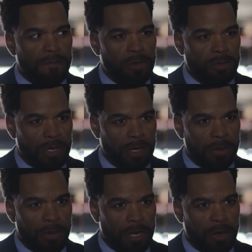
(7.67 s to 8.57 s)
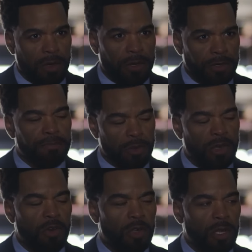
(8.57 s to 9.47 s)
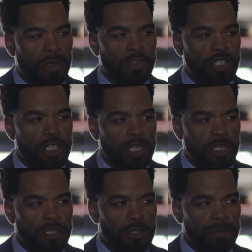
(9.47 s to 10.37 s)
Float that name by Carter. You'll have all the leverage he needs.